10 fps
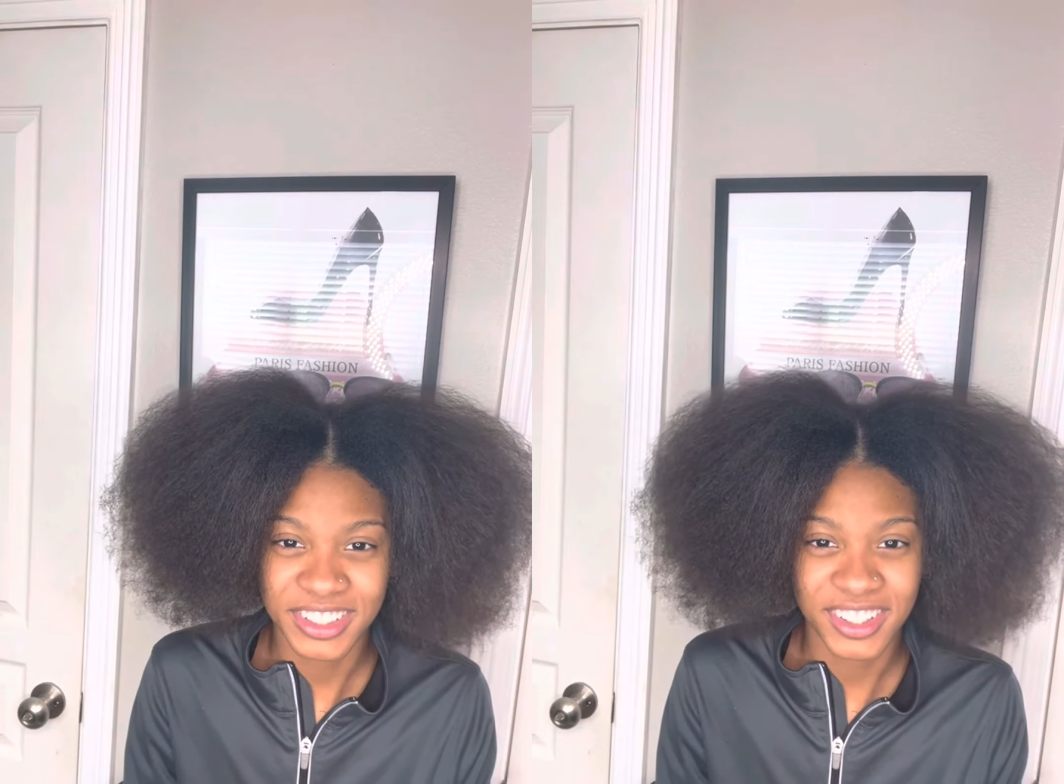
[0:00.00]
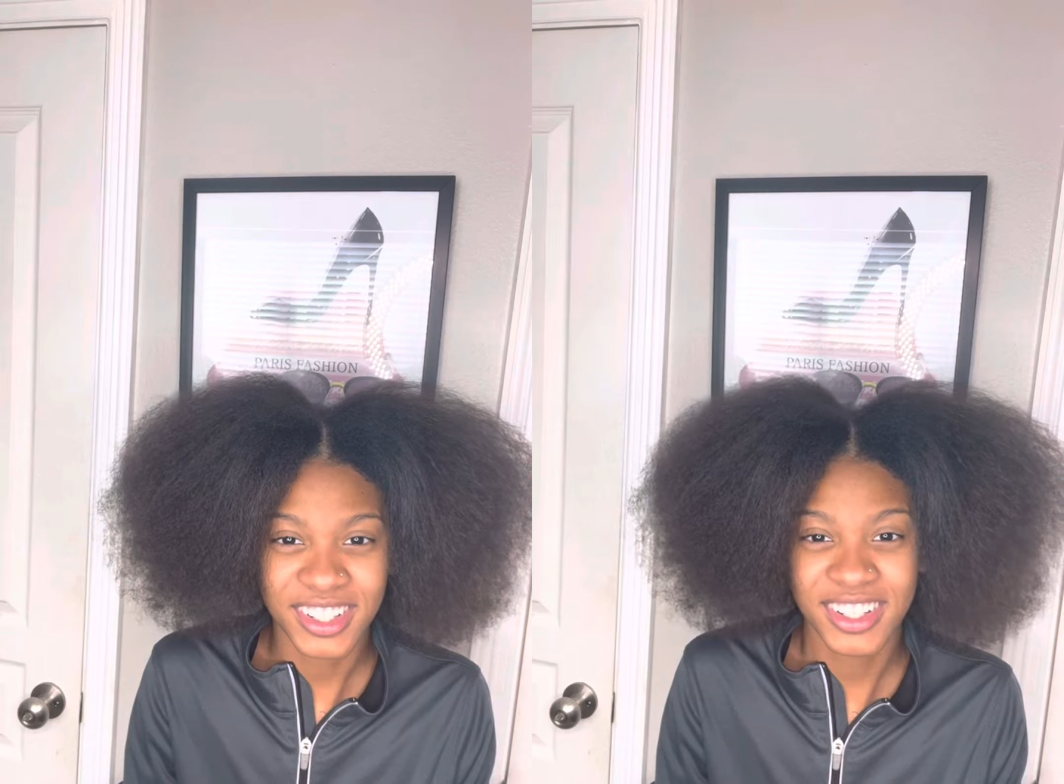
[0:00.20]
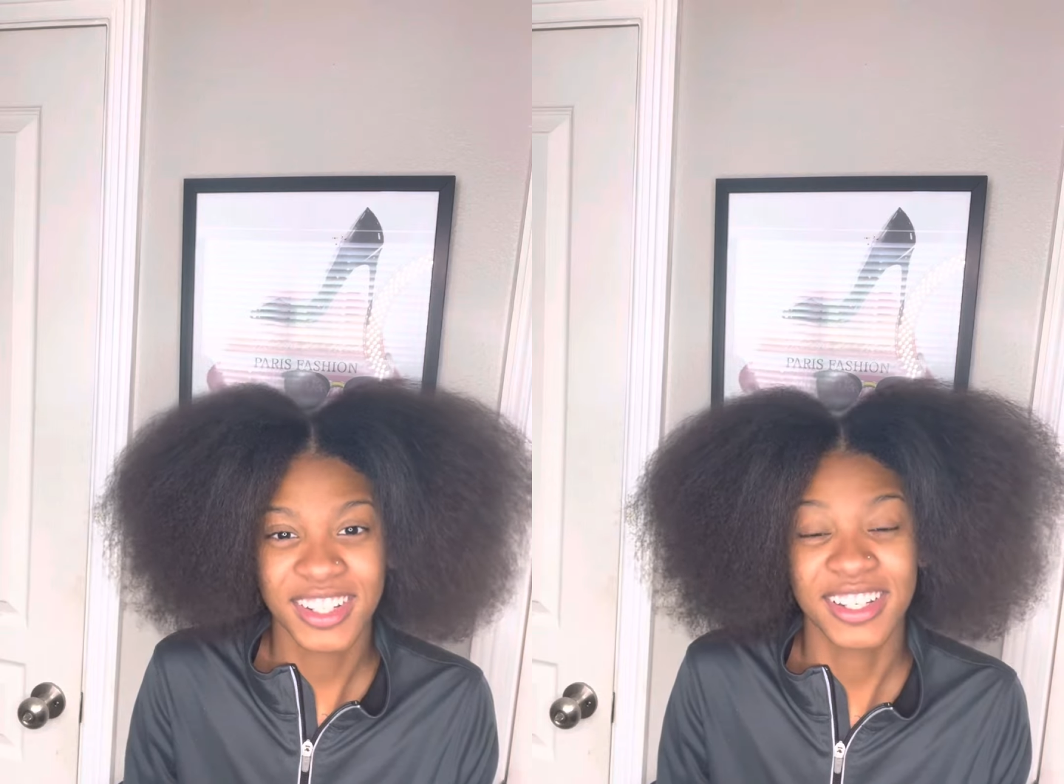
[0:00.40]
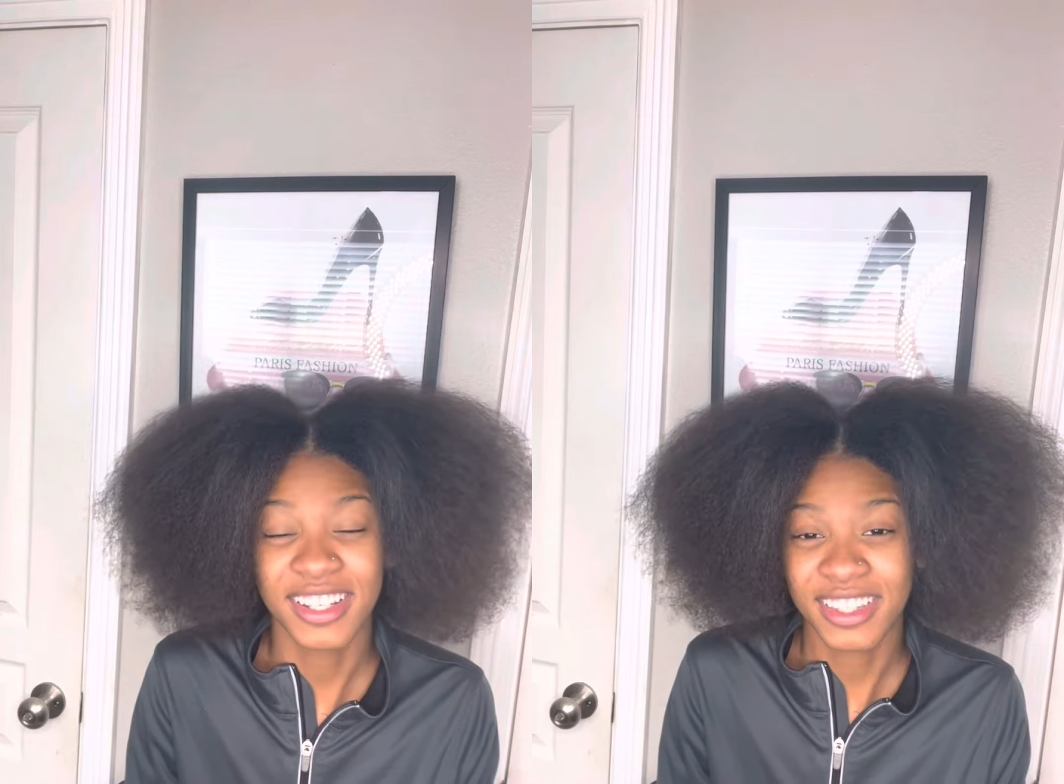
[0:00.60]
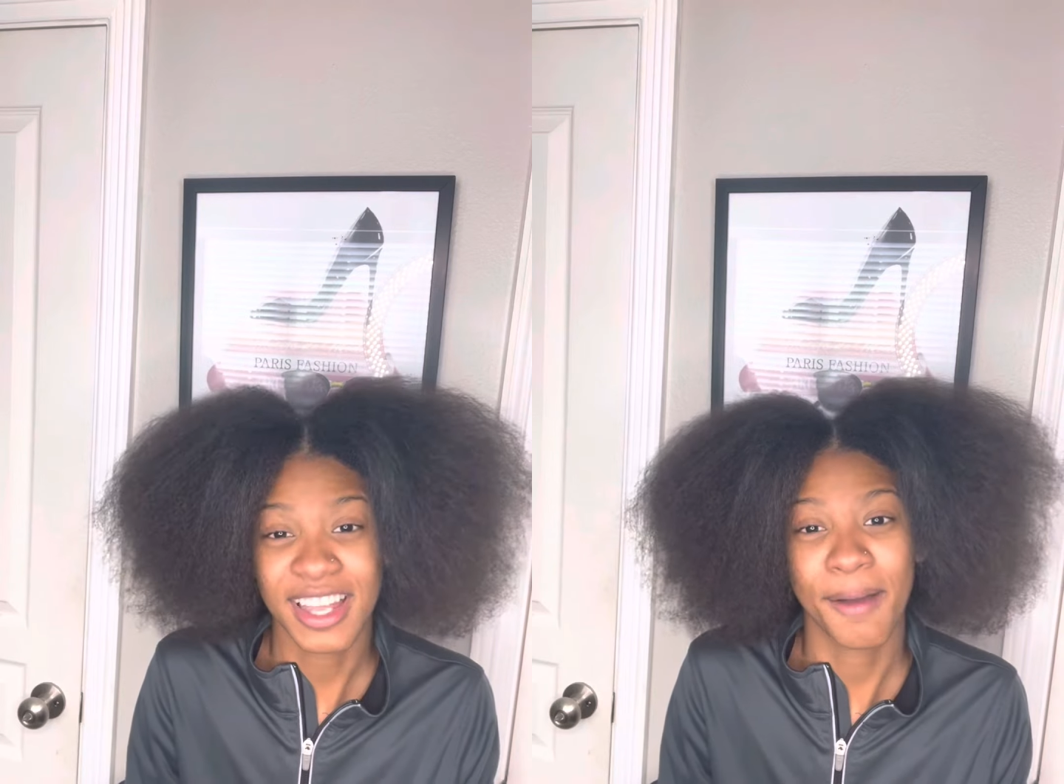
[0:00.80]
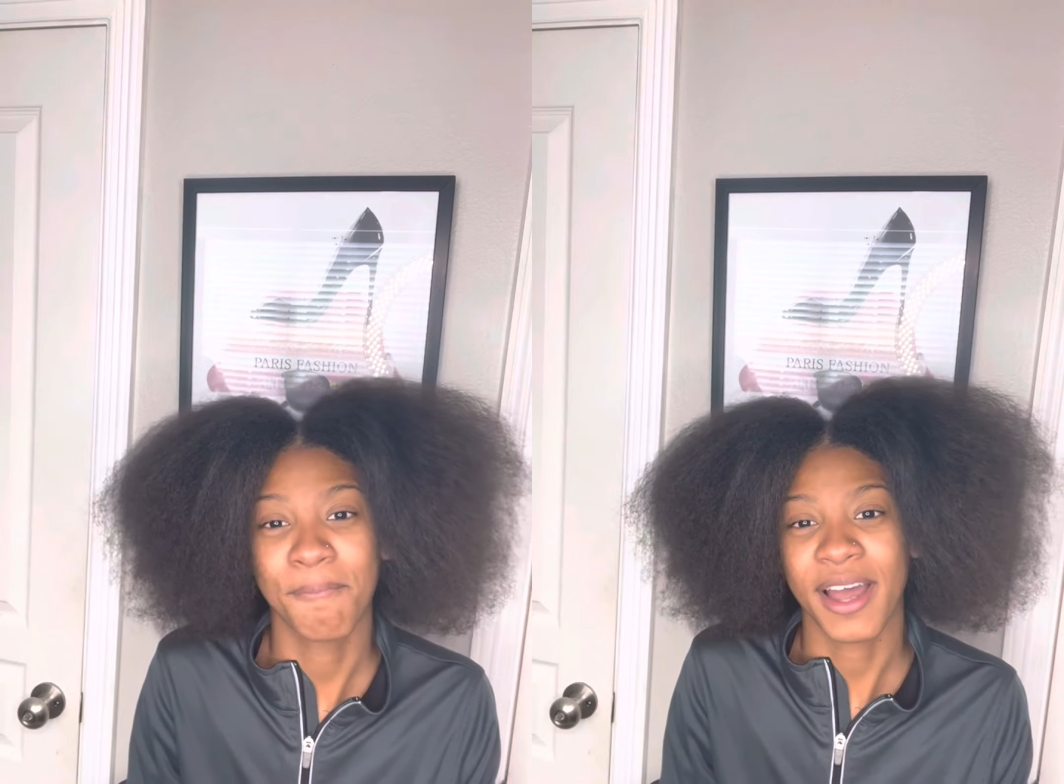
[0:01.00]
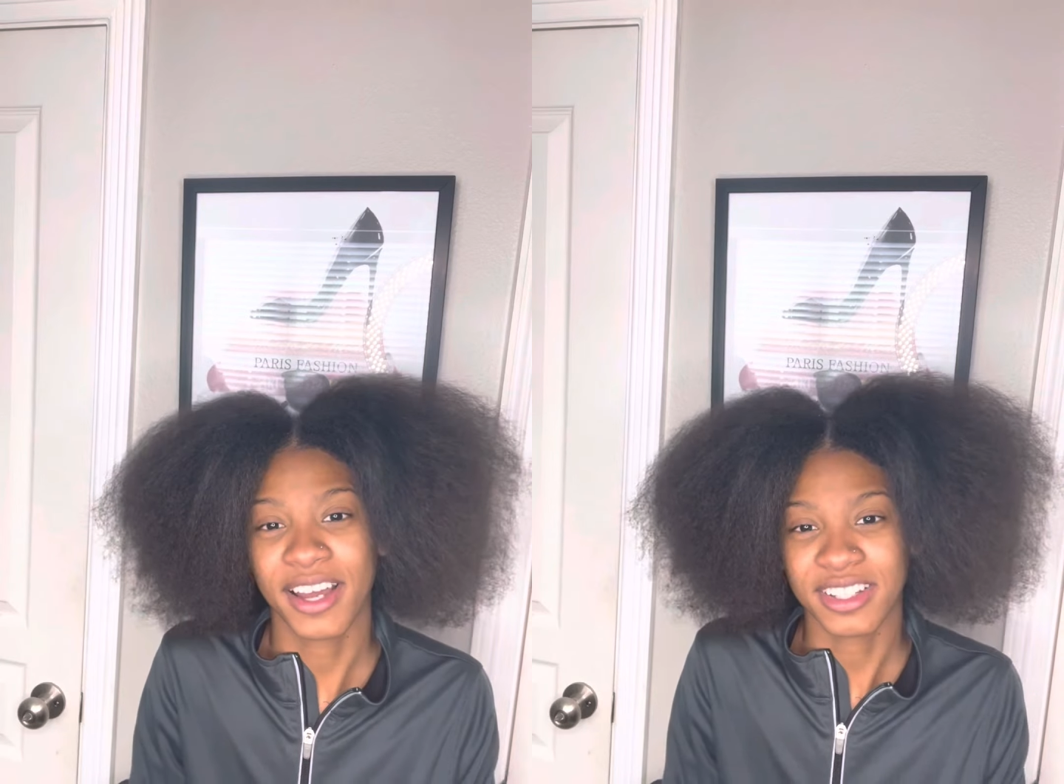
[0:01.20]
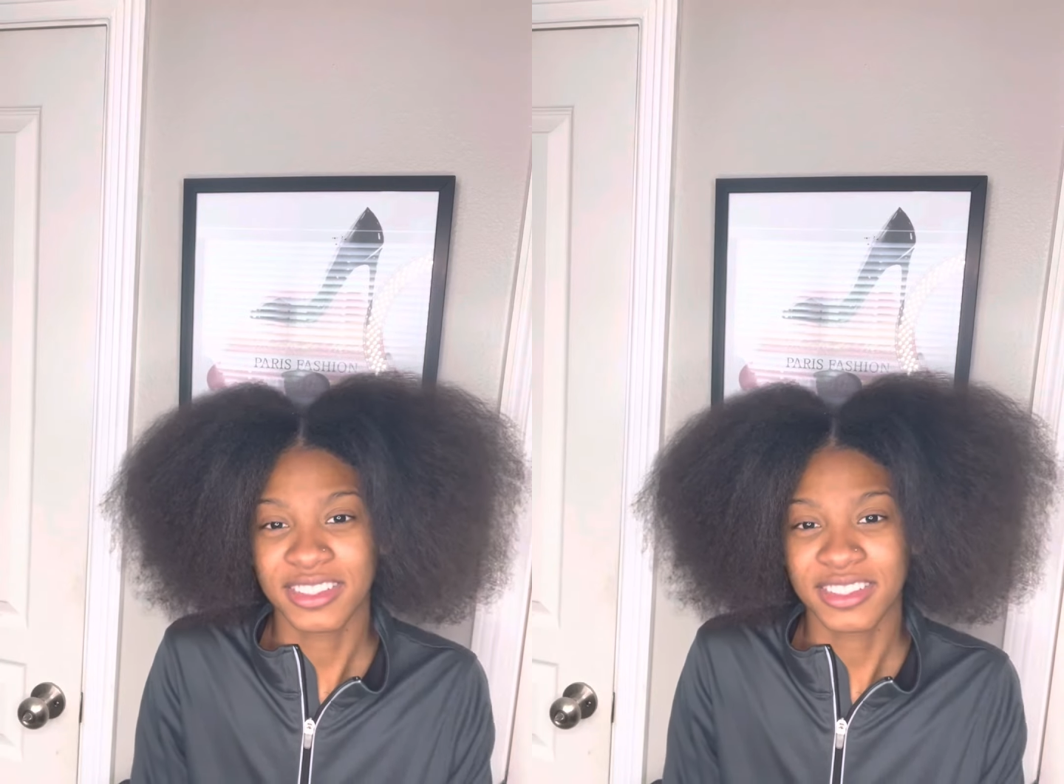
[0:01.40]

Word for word: you're going to get that back